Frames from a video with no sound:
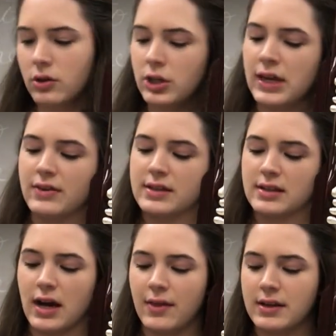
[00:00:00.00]
looking at the
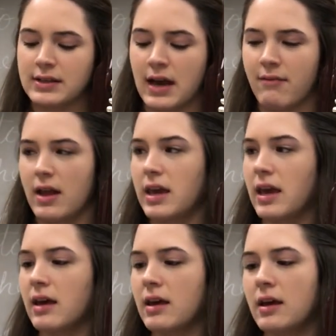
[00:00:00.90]
side that doesn't have
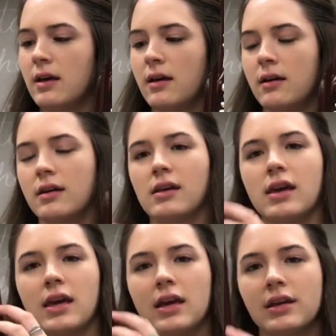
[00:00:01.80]
any
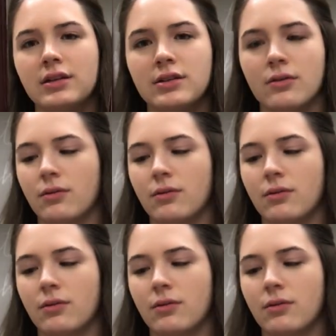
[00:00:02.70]
keys